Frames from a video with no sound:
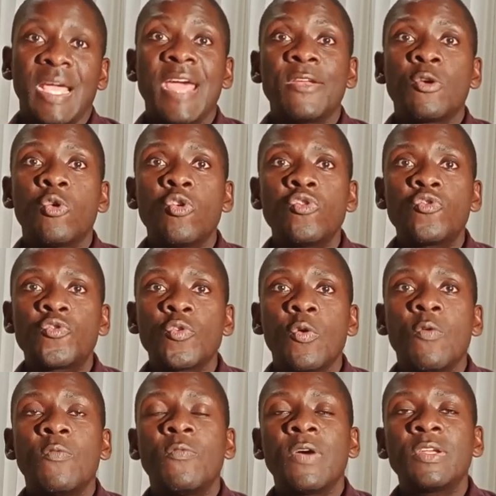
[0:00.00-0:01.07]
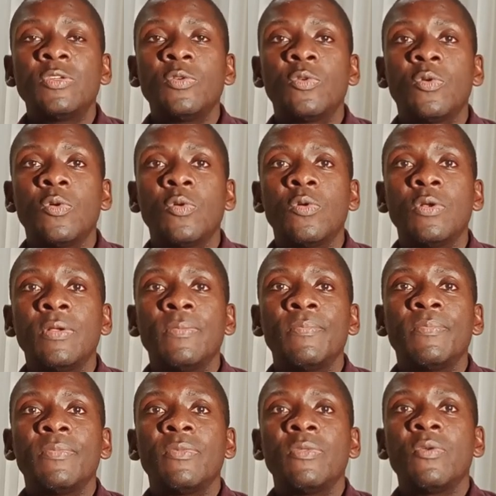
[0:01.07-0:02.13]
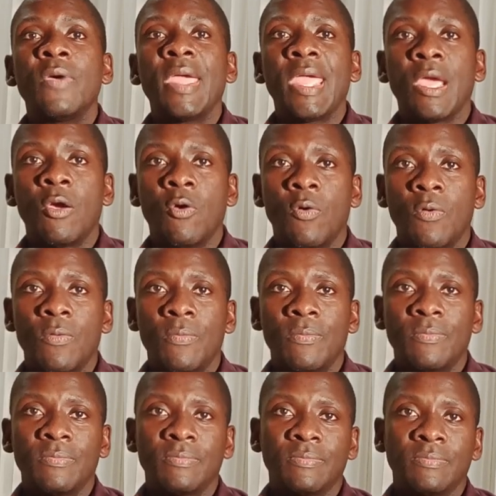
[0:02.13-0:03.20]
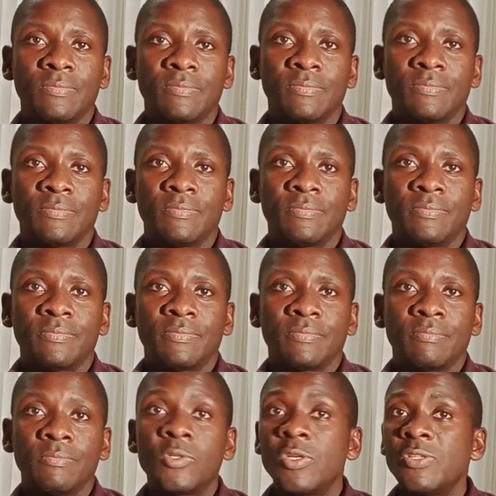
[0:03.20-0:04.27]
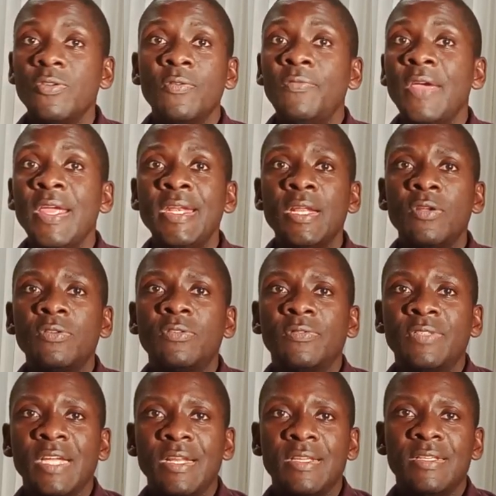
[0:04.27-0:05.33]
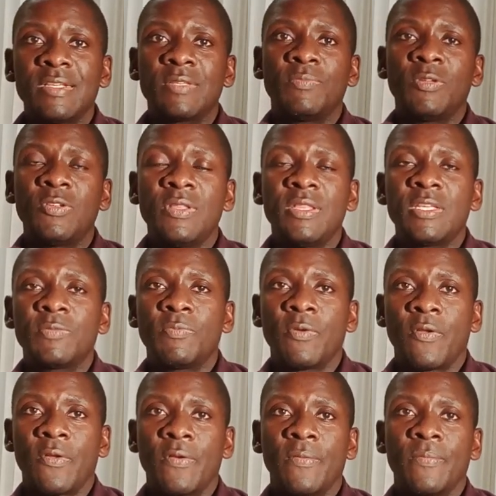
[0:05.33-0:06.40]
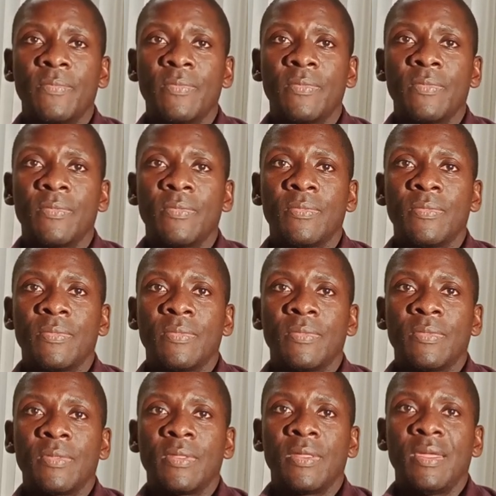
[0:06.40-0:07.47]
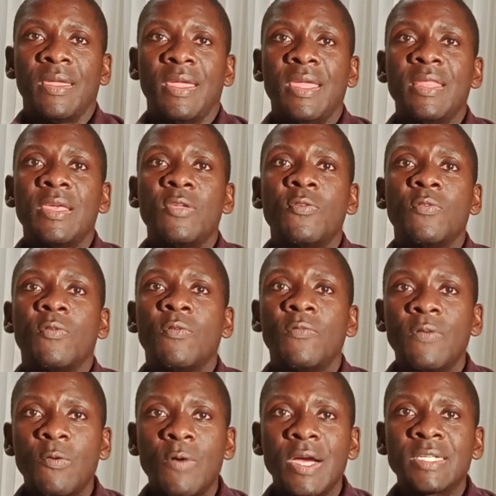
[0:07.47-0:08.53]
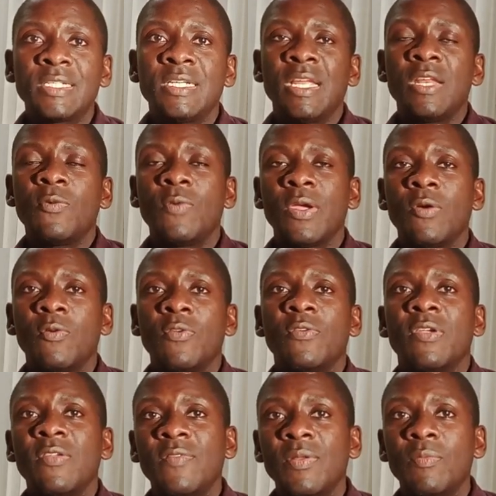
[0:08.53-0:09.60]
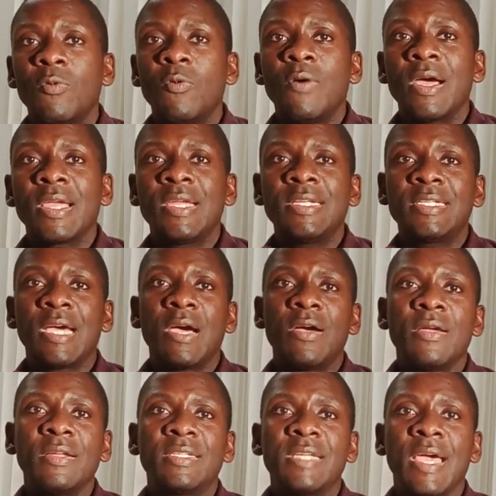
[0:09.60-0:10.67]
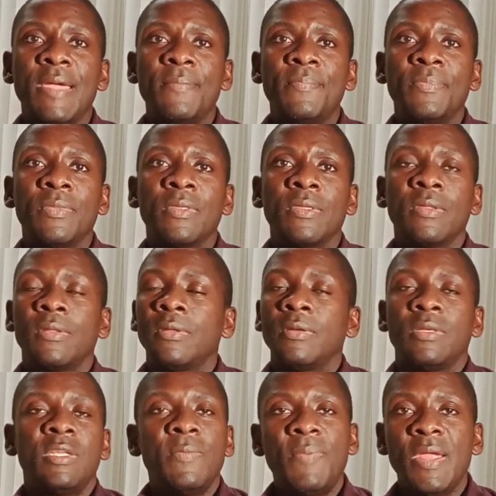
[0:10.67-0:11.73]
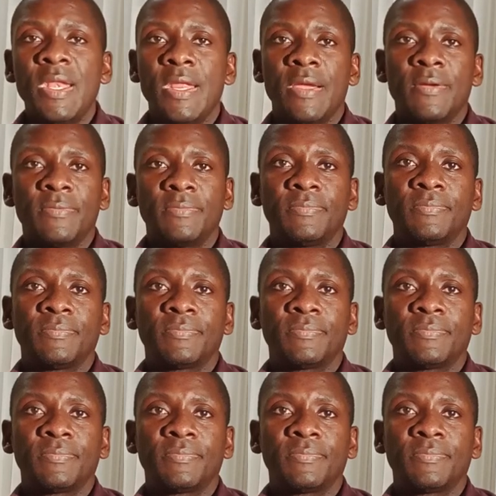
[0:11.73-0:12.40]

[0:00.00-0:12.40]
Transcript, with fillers: and control of what you call your ego. Because you'll find a lot of challenges between this period. Either you're overworked in any way or you're given more working time, depending.